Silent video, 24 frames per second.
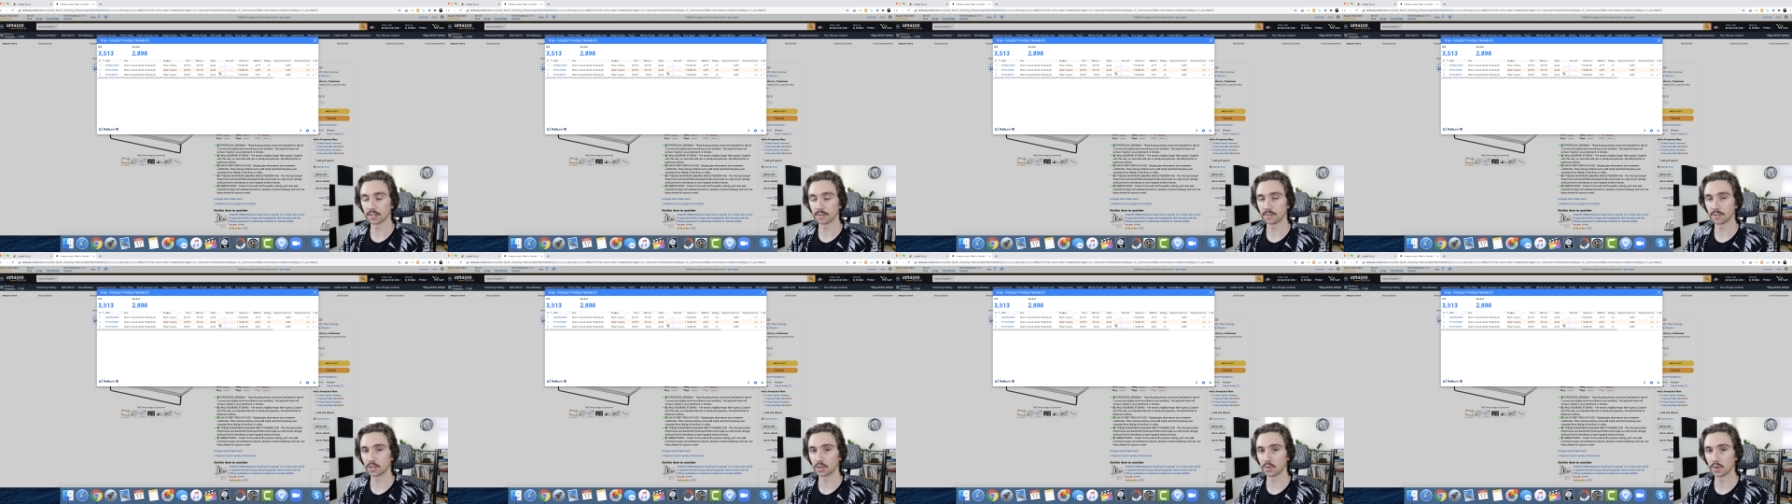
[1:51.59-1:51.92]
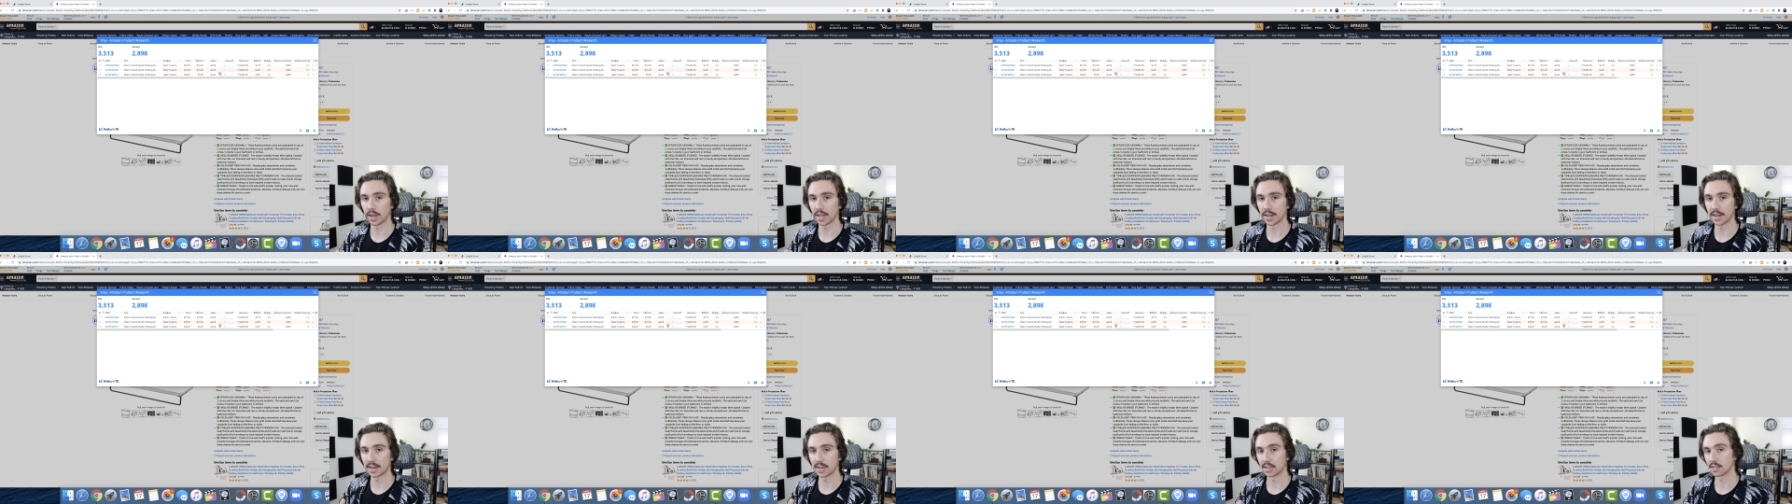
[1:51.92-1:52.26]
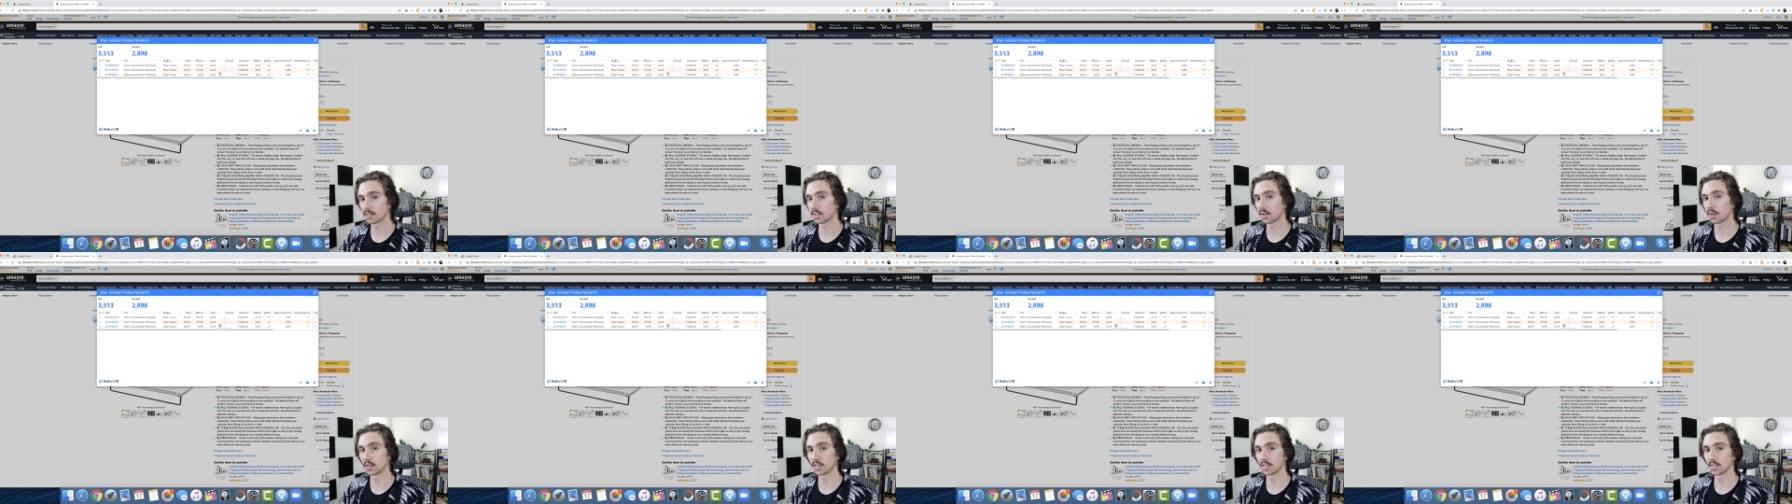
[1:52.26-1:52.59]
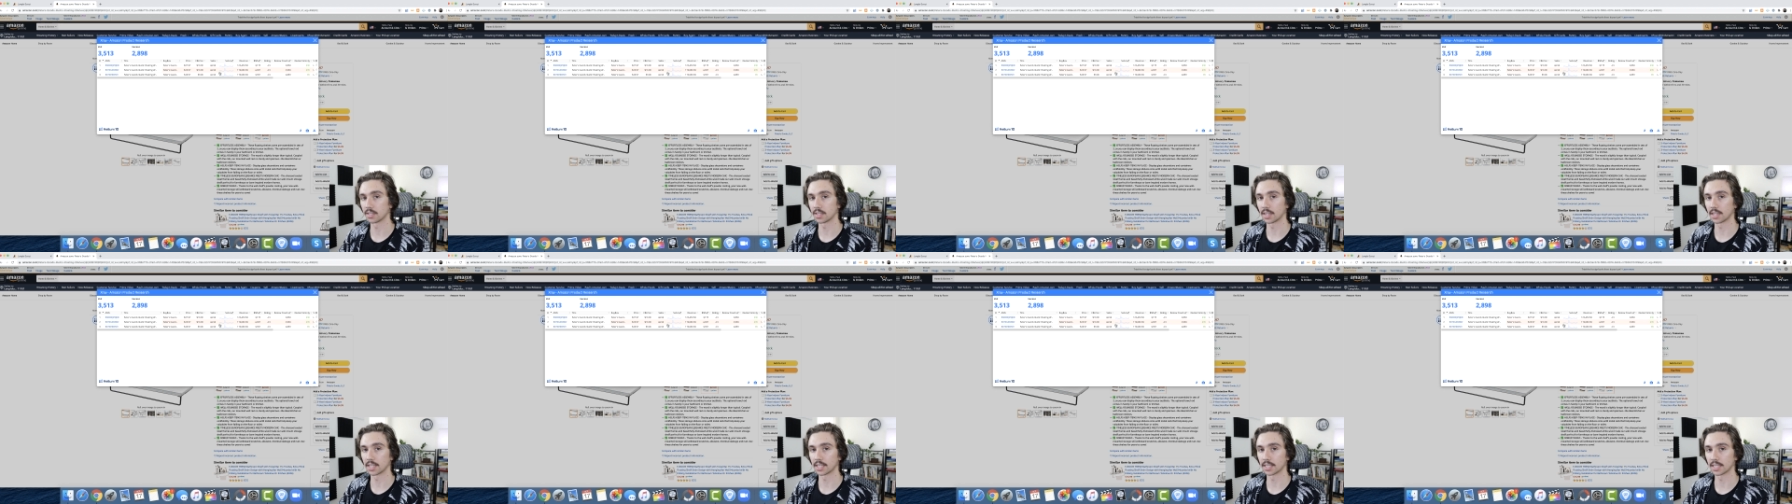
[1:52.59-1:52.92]
if you hadn't started
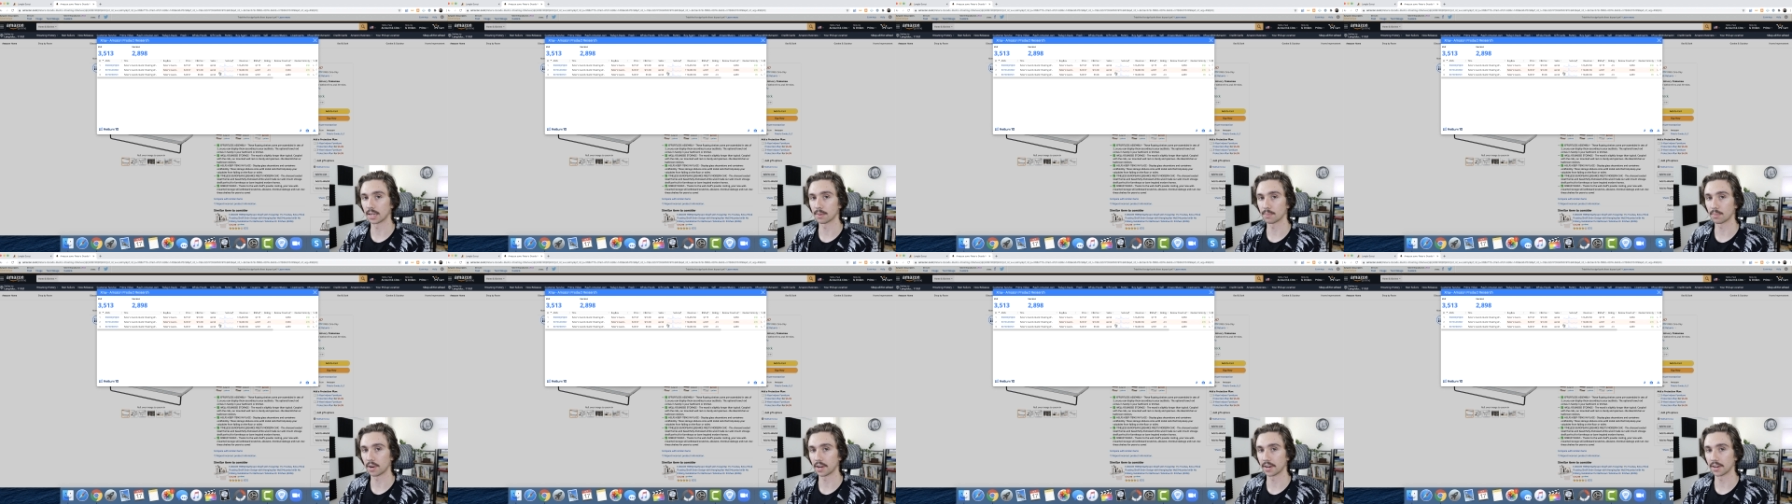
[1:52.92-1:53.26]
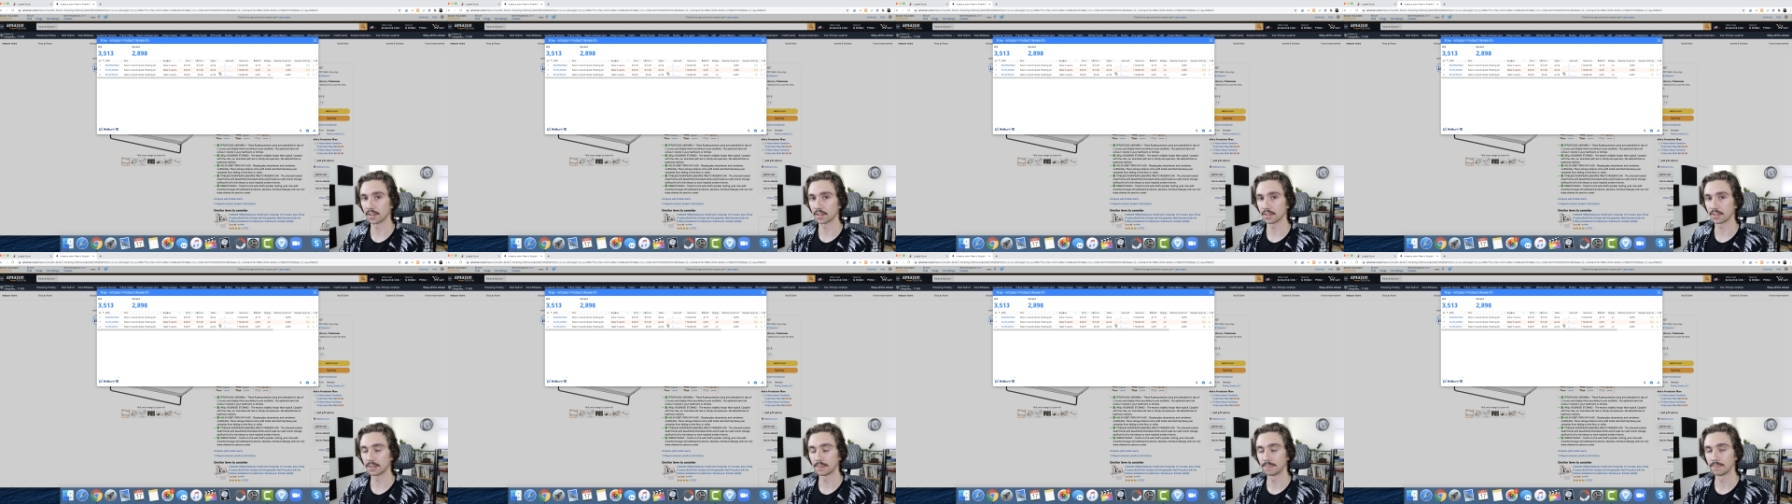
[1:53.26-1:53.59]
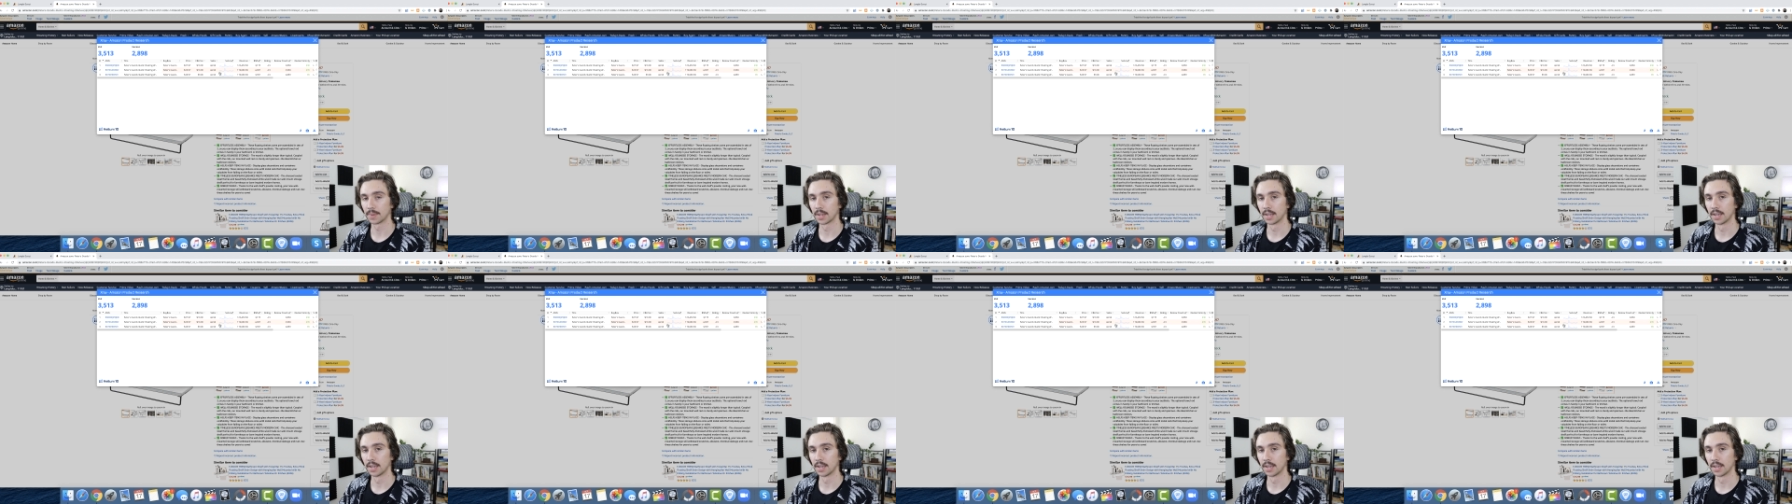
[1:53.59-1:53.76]
selling that product.